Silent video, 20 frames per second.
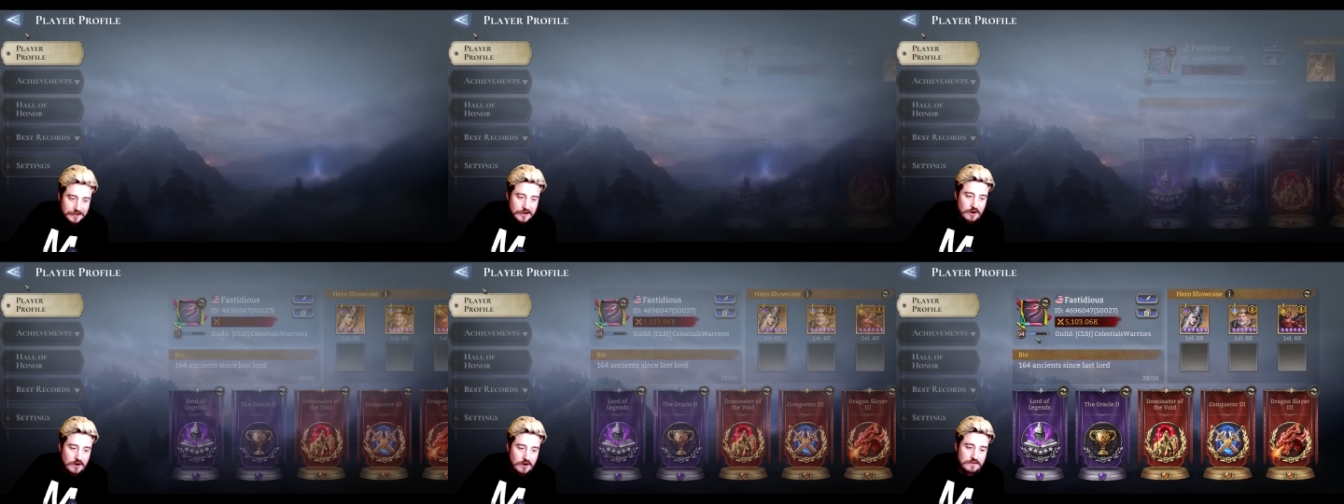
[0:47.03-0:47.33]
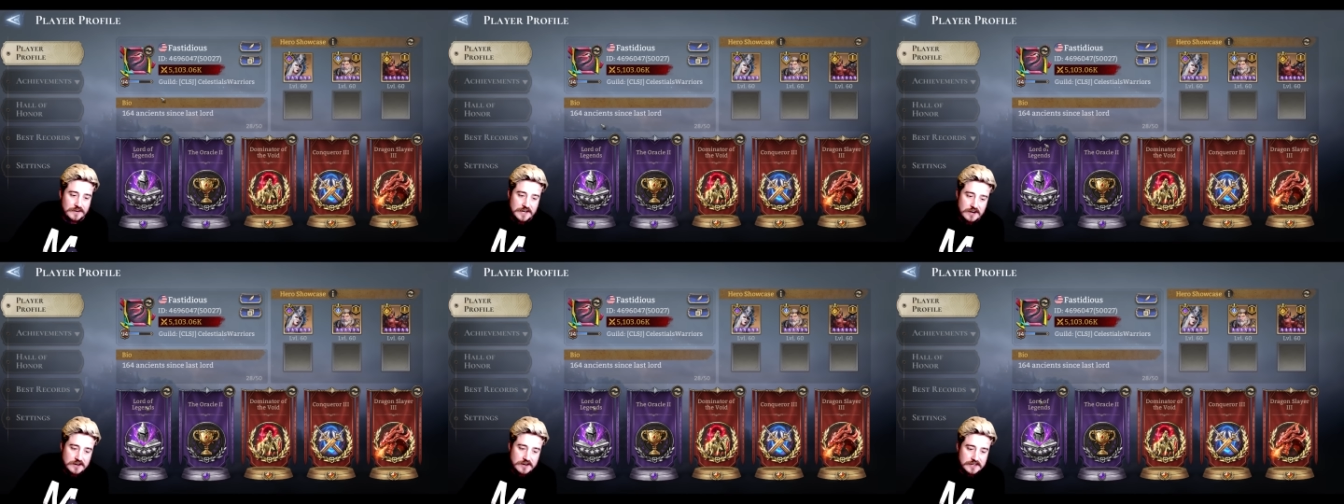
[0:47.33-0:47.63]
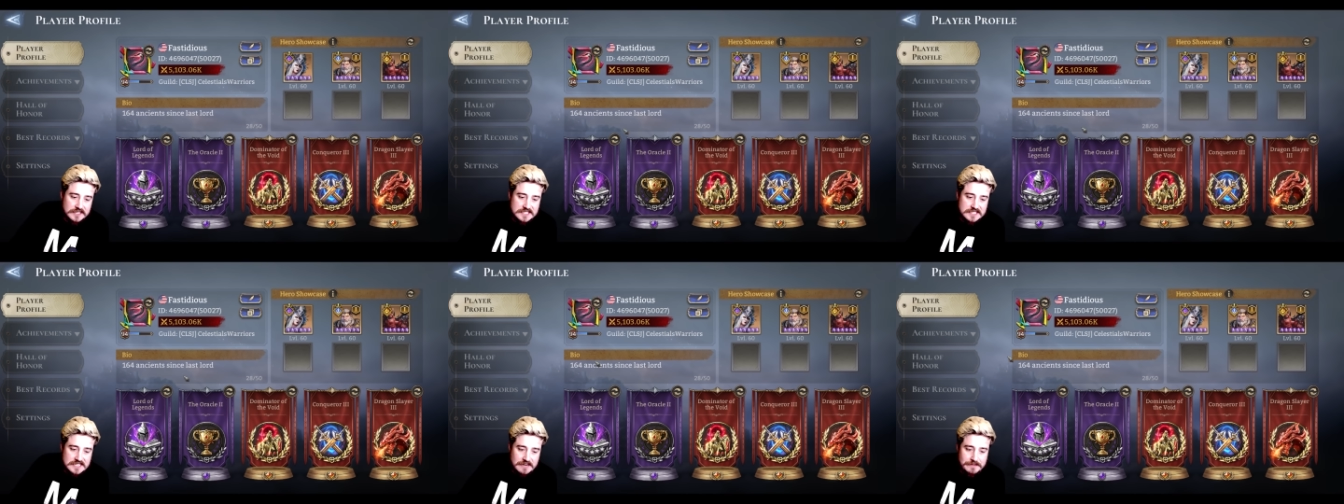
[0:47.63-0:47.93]
we go over here, you
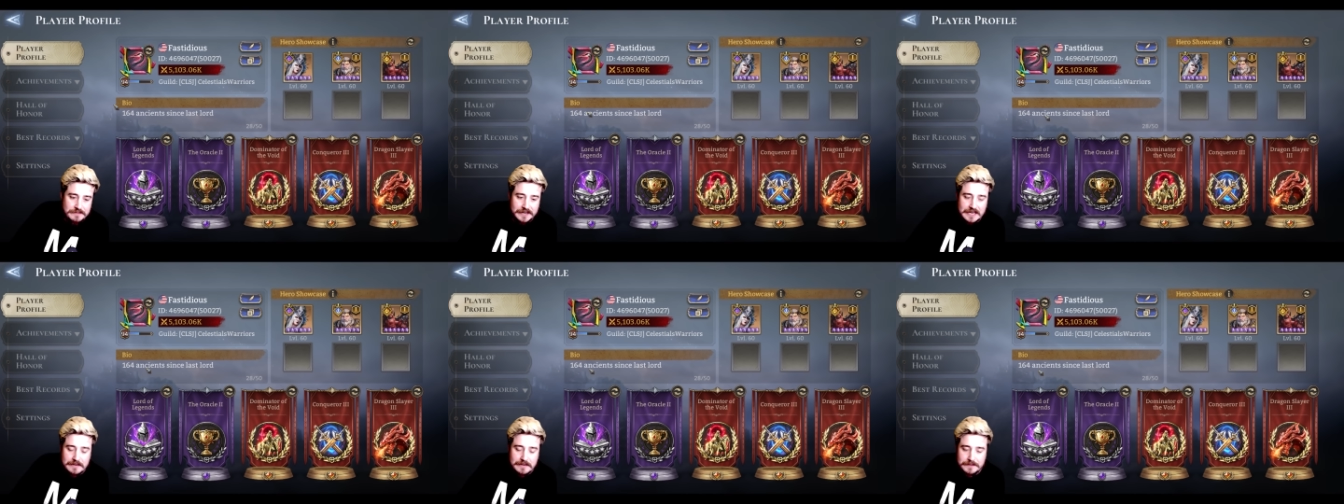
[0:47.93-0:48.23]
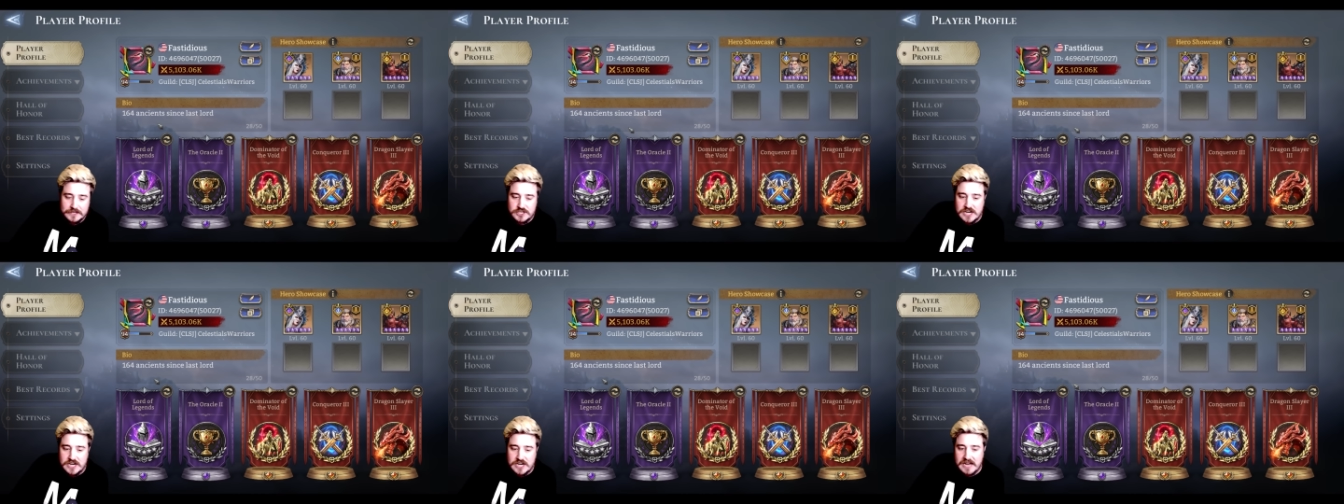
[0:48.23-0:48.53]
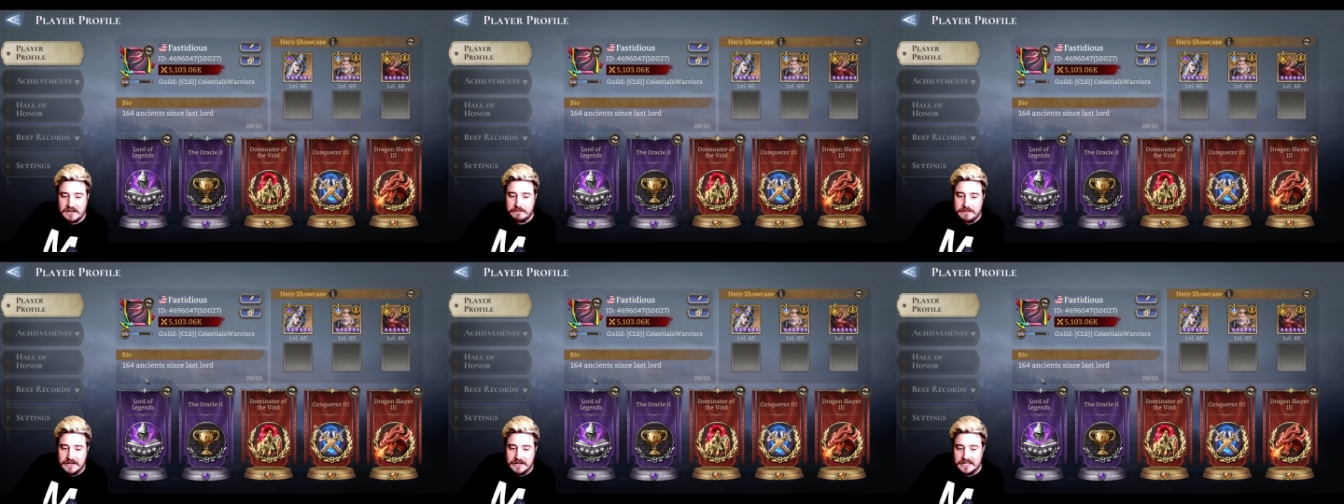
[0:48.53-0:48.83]
can see I've been keeping
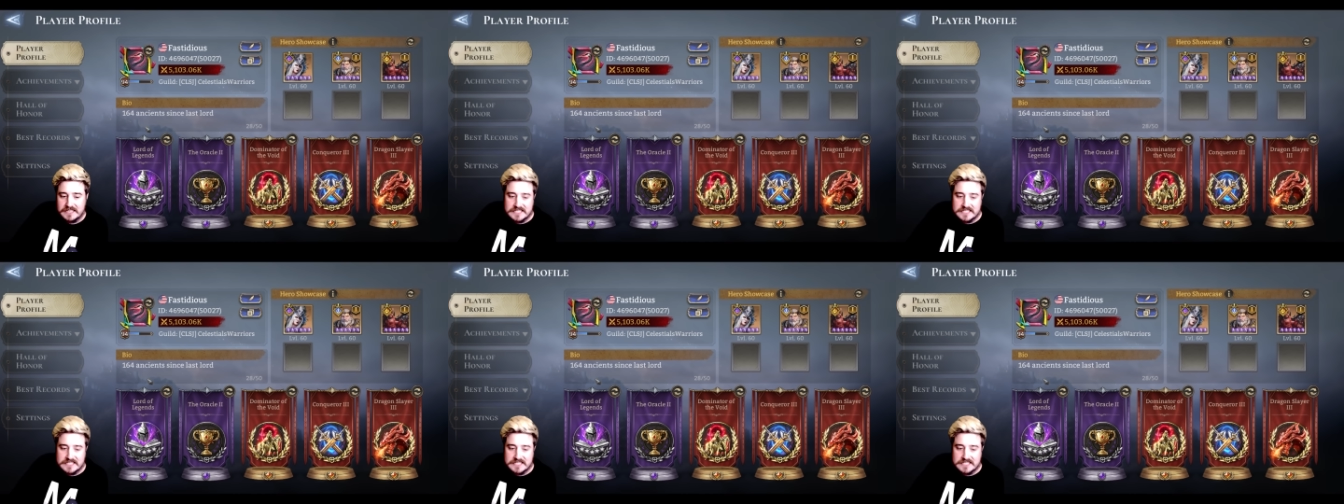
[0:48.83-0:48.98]
track of pity.